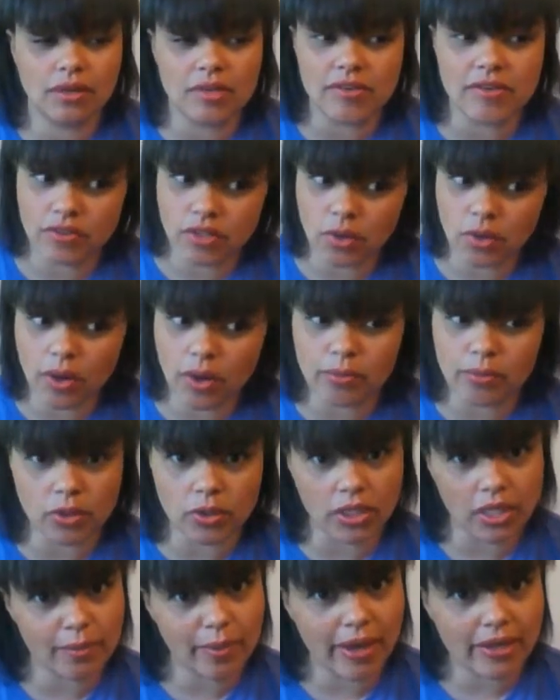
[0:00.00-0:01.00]
Even though I'm
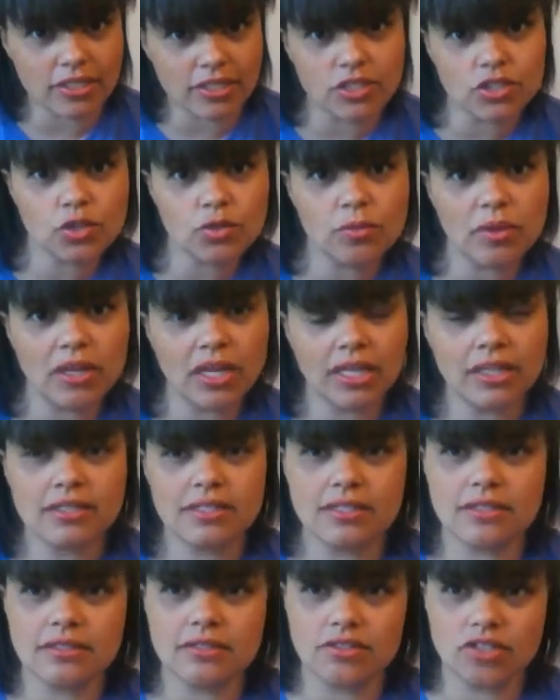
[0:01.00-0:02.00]
pulling it back to 2
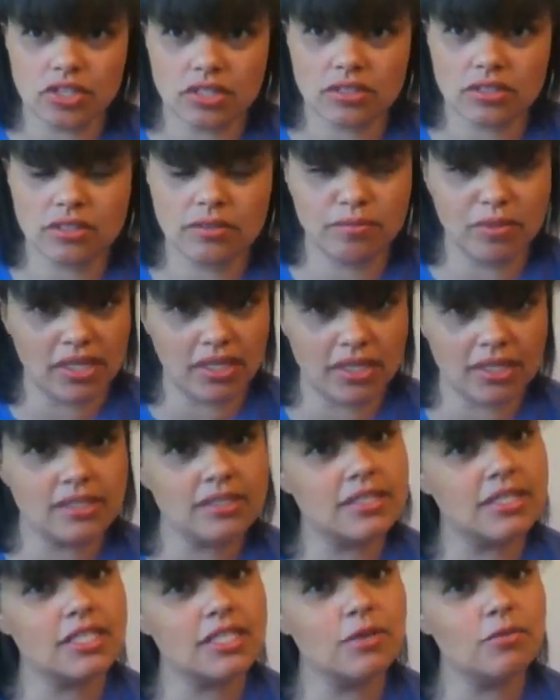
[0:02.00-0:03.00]
minutes and just being
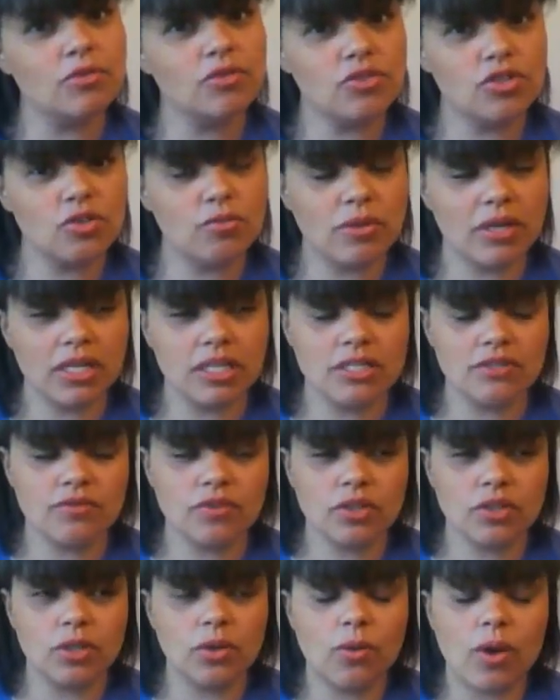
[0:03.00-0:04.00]
consistent with 2 minutes
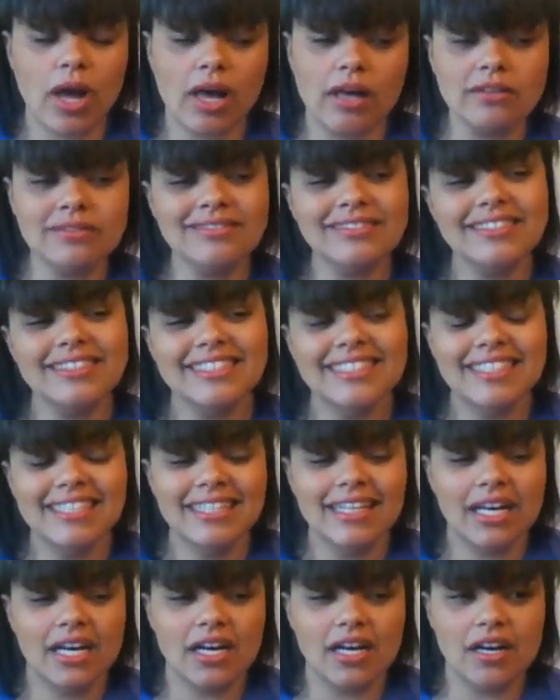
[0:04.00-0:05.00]
for a little while,
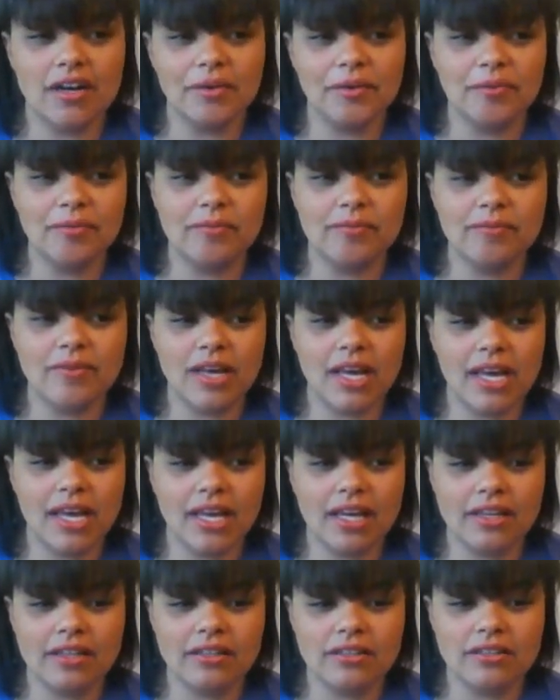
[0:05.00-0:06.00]

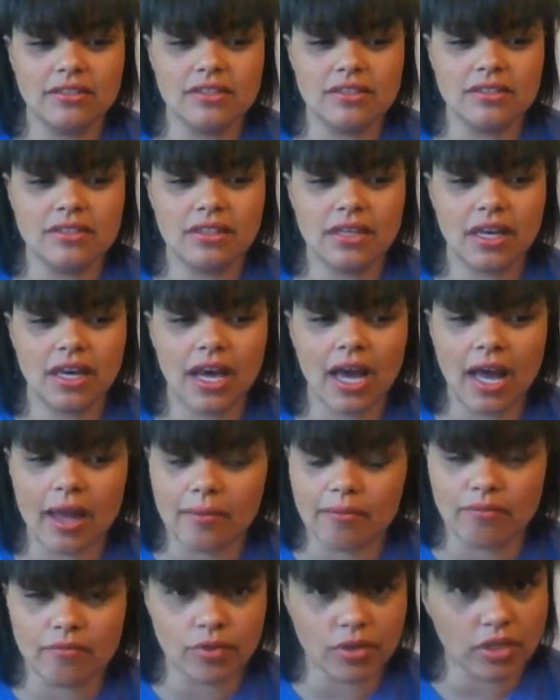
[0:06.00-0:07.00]
and
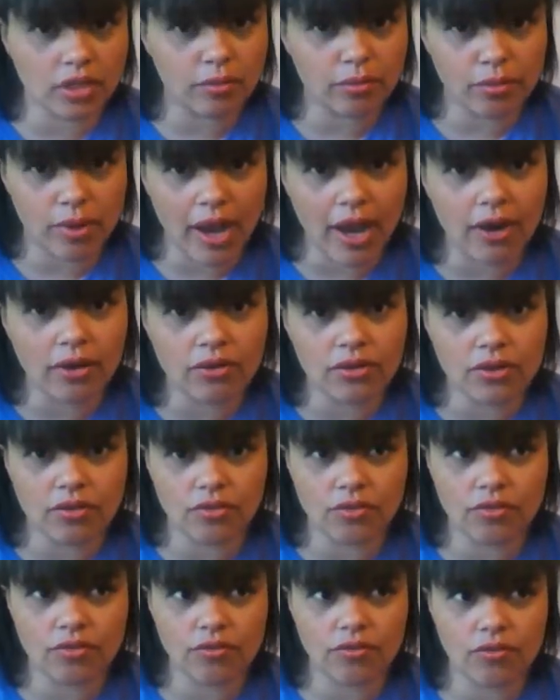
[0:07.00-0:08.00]
I'm really proud
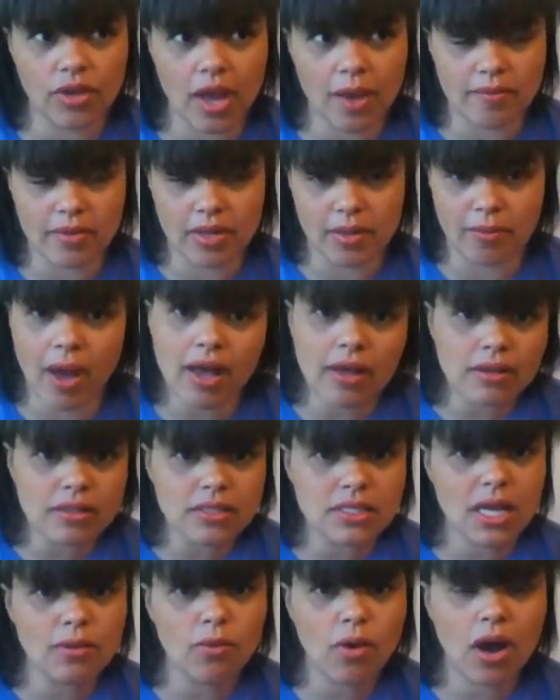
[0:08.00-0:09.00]
of how many
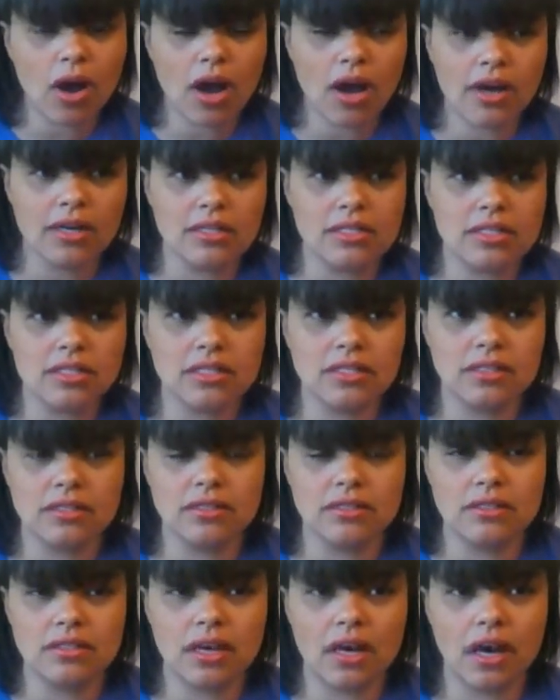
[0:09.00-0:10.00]
miles I walked
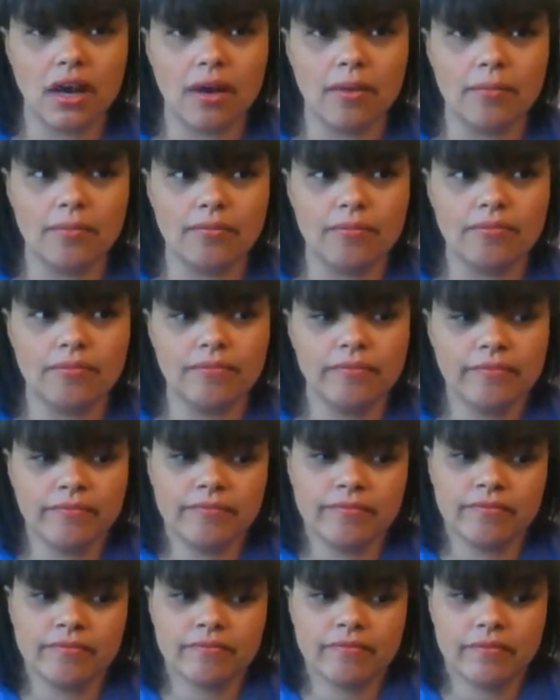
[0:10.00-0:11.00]

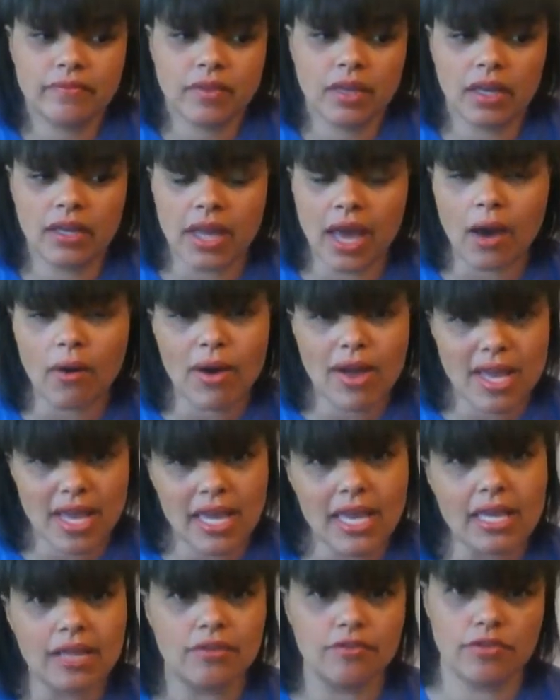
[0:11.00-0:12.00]
and how I
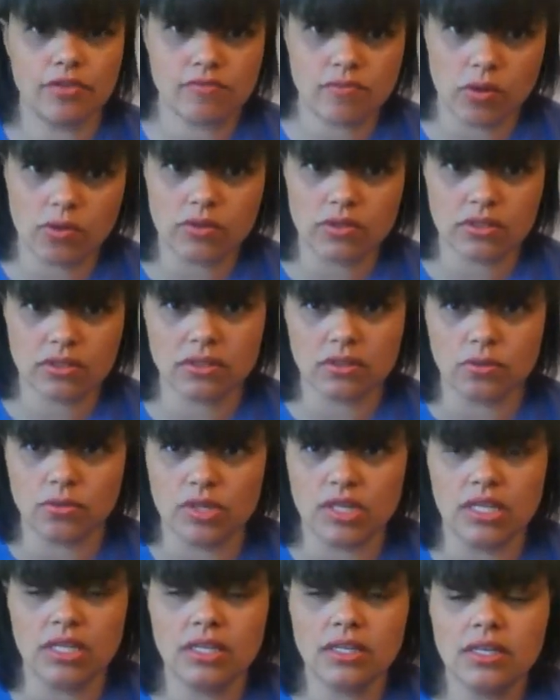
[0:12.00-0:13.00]
ate for most of the
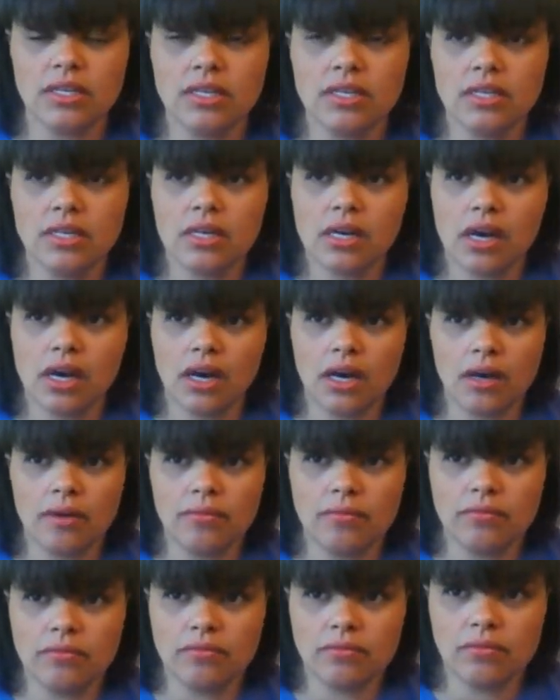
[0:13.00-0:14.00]
week.
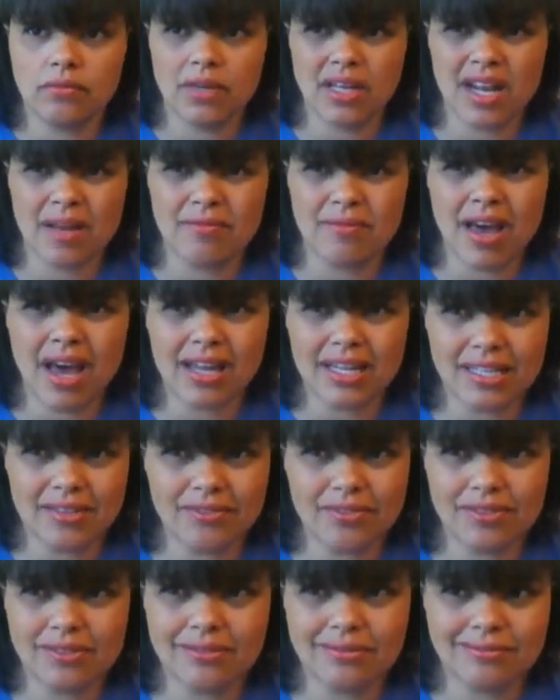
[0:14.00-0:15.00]
And I'm not
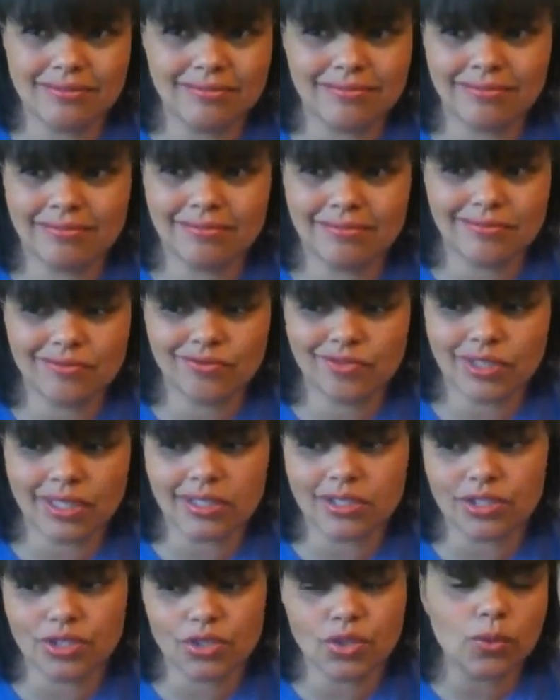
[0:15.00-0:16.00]
even
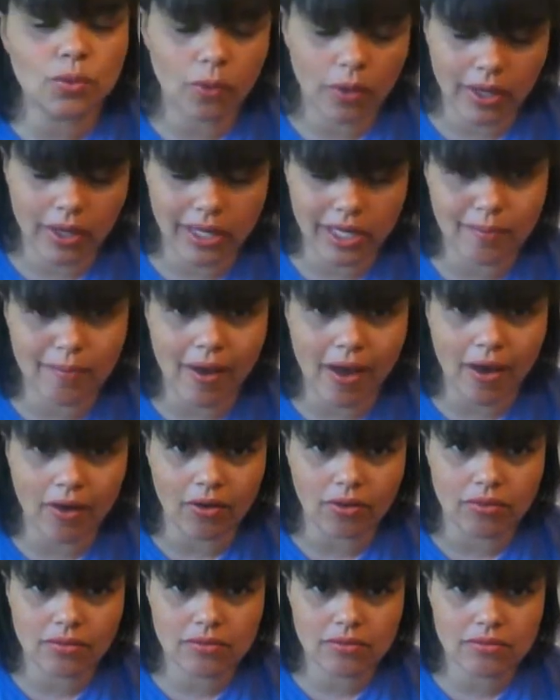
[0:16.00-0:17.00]
really too worried
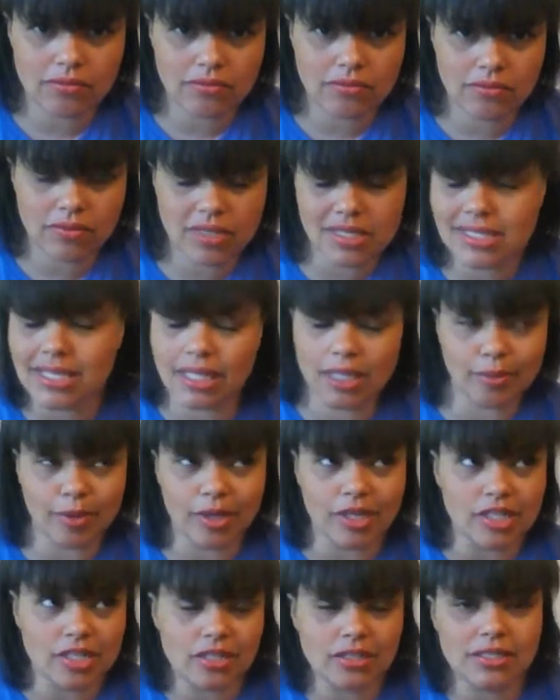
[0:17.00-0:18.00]
about the
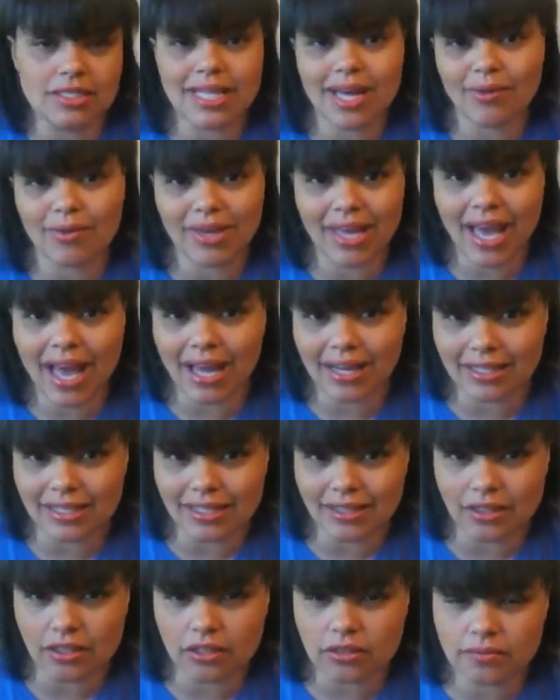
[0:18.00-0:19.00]
celebrations that we had
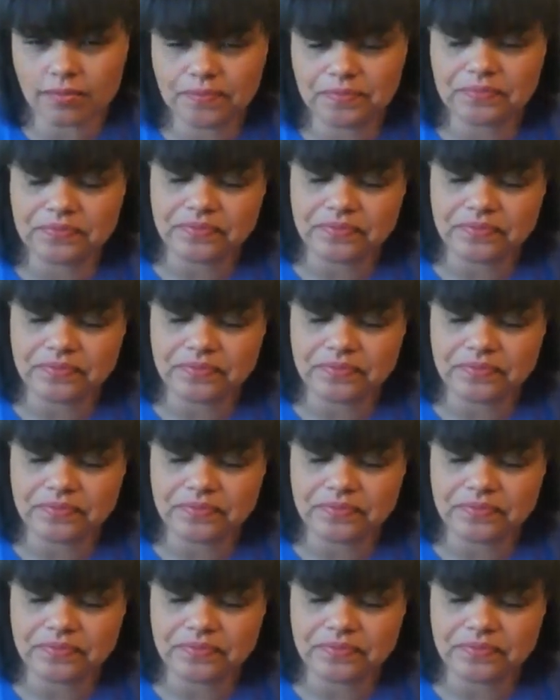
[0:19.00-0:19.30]
either.